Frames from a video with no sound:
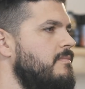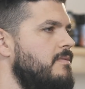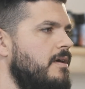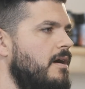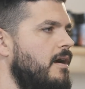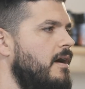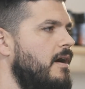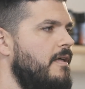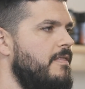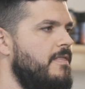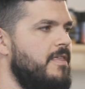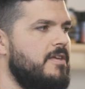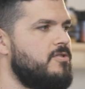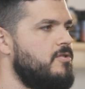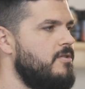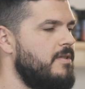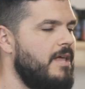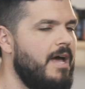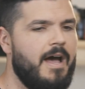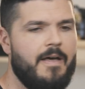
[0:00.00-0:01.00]

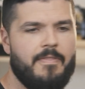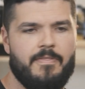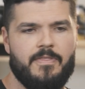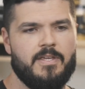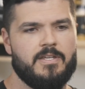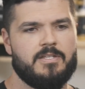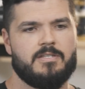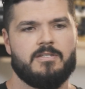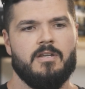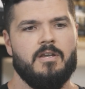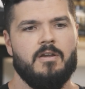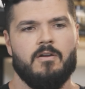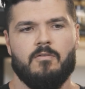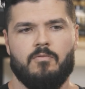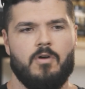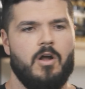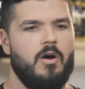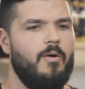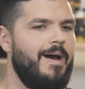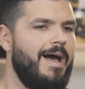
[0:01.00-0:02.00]
this or that, this
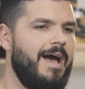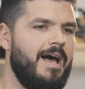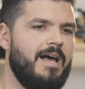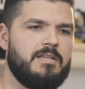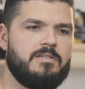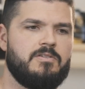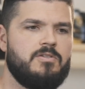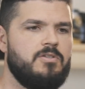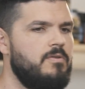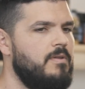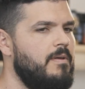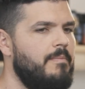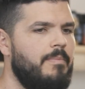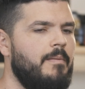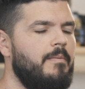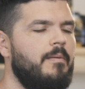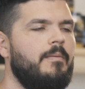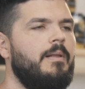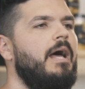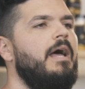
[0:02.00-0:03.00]
ROAS, do the
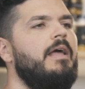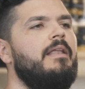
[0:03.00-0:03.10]
blah, blah, blah.